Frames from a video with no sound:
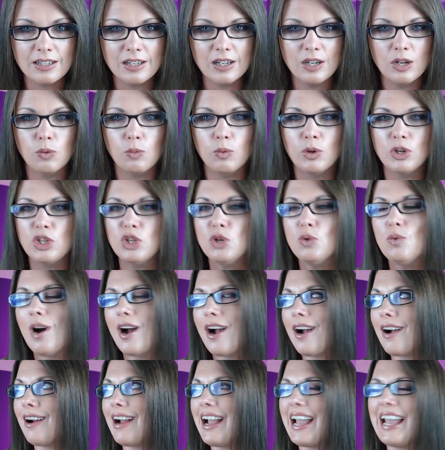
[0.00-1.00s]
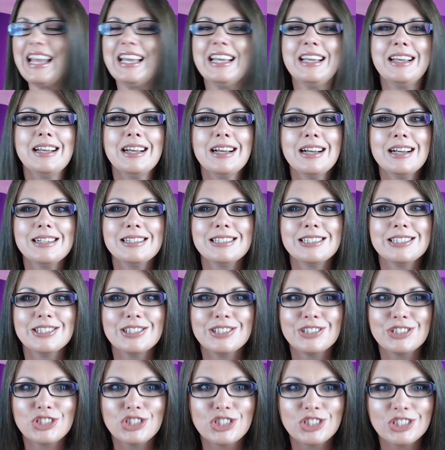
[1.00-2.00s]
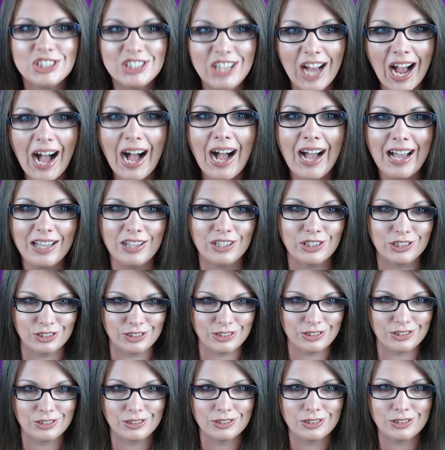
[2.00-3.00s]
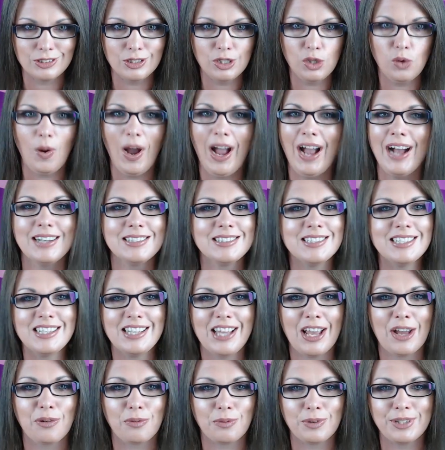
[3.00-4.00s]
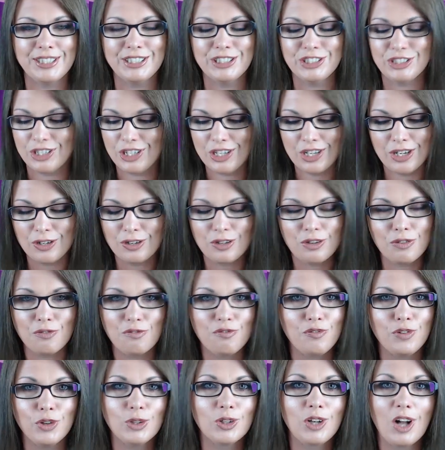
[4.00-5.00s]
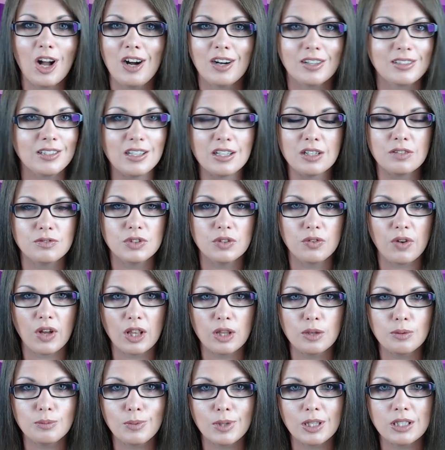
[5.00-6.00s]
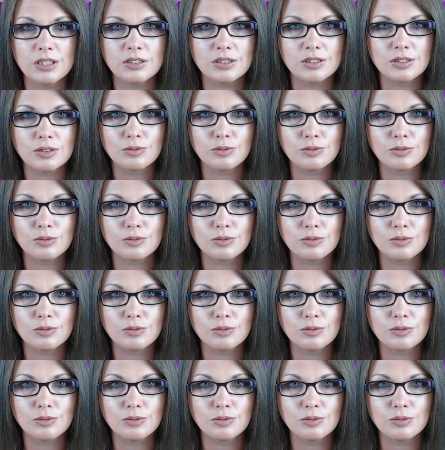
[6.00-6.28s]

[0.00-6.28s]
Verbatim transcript: when you are a child who hasn't yet reached full cognitive development.